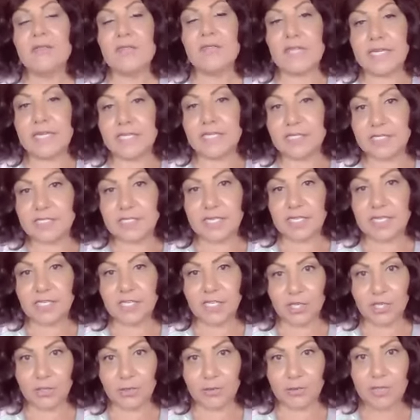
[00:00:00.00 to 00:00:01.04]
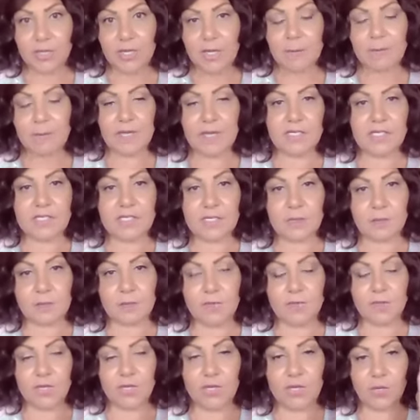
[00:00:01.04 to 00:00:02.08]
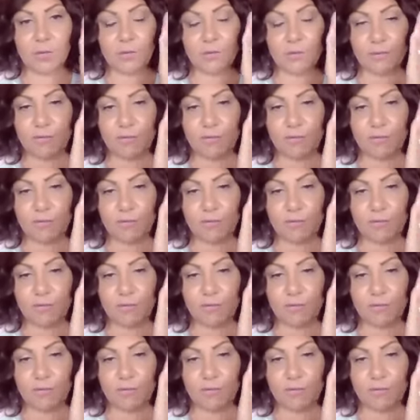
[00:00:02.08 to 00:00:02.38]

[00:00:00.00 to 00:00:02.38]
they need to see you because your